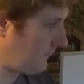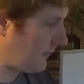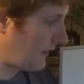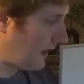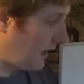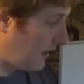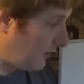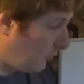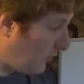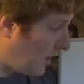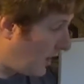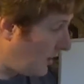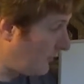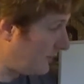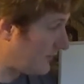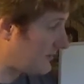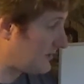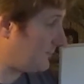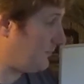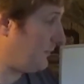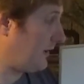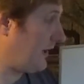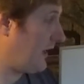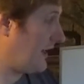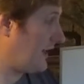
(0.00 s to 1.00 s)
And I want to
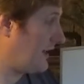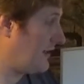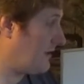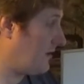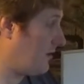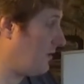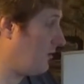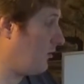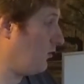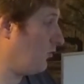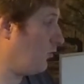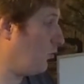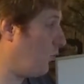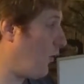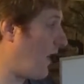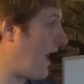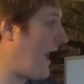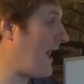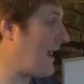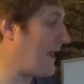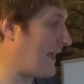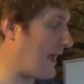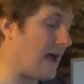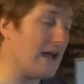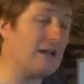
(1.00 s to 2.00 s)
explain
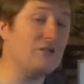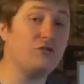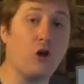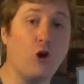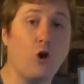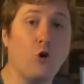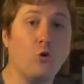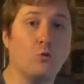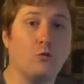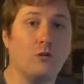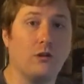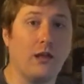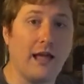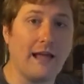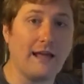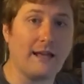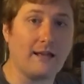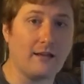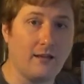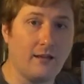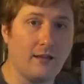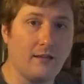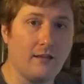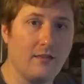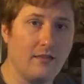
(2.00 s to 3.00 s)
why I don't
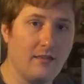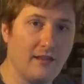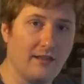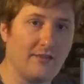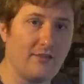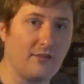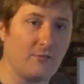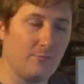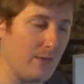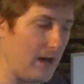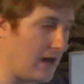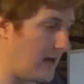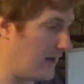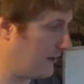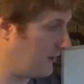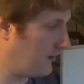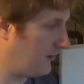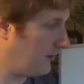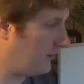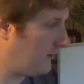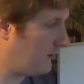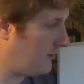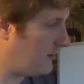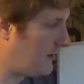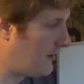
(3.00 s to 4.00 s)
like this
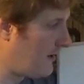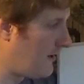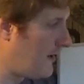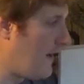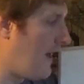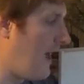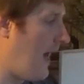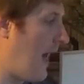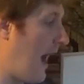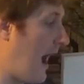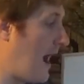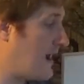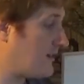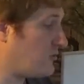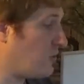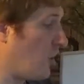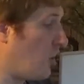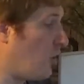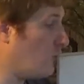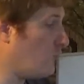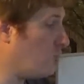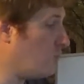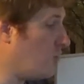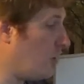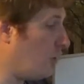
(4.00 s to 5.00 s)
model. I
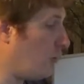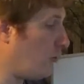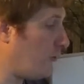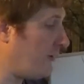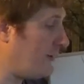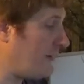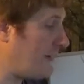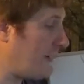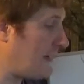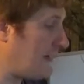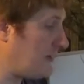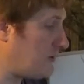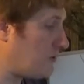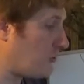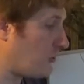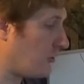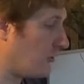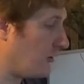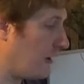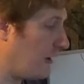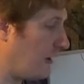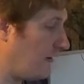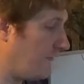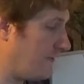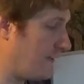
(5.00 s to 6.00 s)
don't know the nature
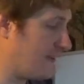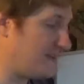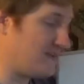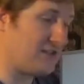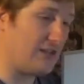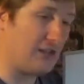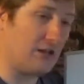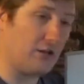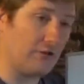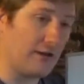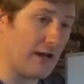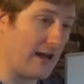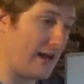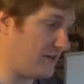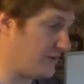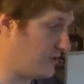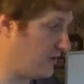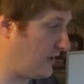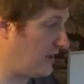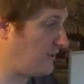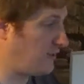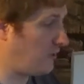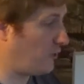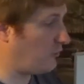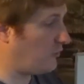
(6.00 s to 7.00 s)
of this interaction.
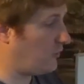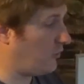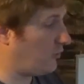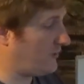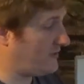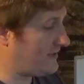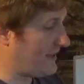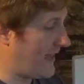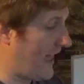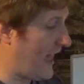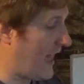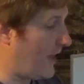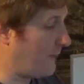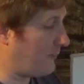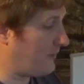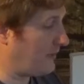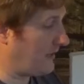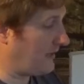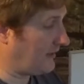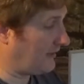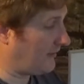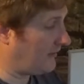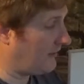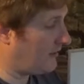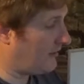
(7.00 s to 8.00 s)
I don't know what's
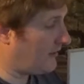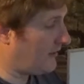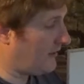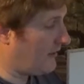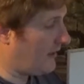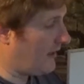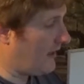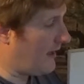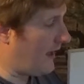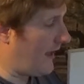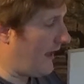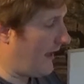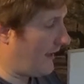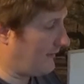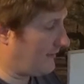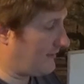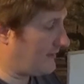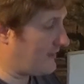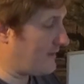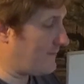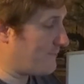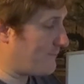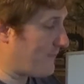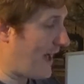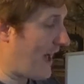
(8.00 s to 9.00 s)
happening at
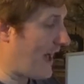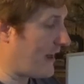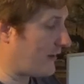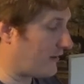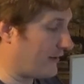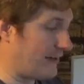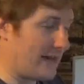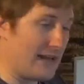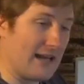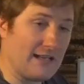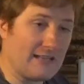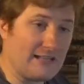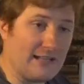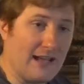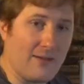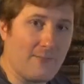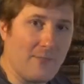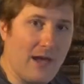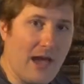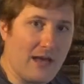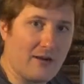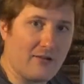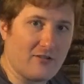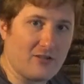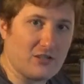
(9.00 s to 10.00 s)
the
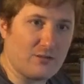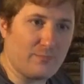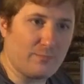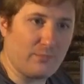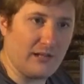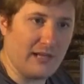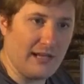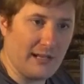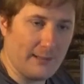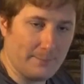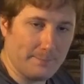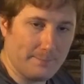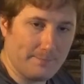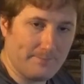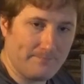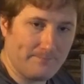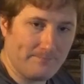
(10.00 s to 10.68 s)
matter-antimatter split.